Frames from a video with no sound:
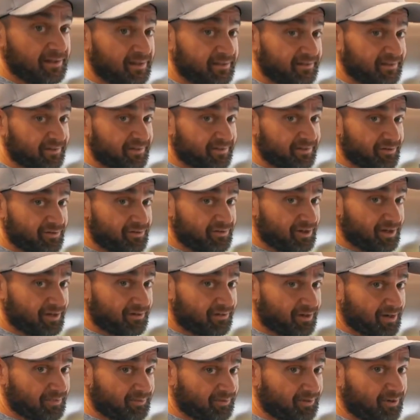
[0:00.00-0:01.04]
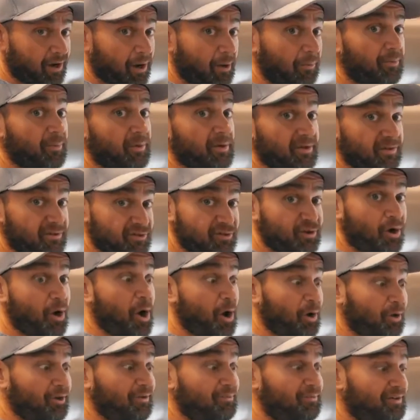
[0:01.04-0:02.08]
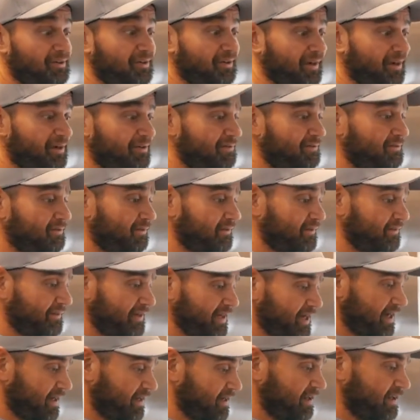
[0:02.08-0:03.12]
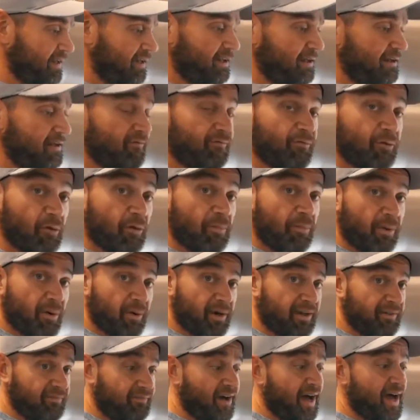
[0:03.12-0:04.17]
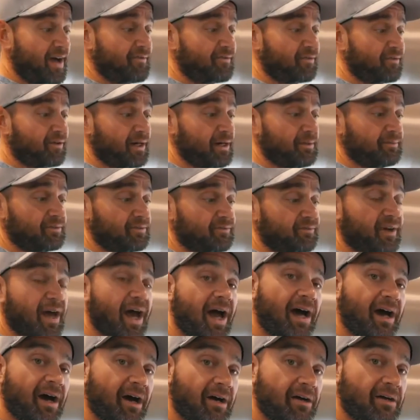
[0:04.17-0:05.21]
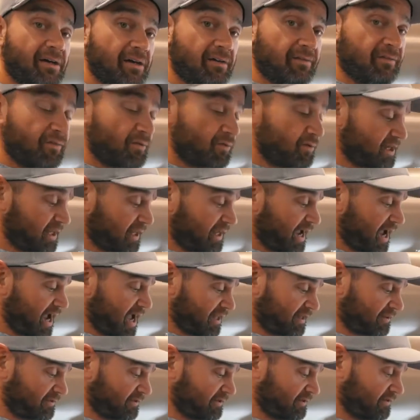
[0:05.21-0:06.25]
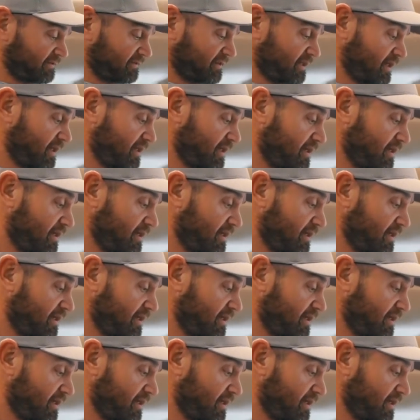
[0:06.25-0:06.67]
This has 13 grams of carbs, but it's chocolate milk. How cool is that? 4.5 grams of fat, 140 calories.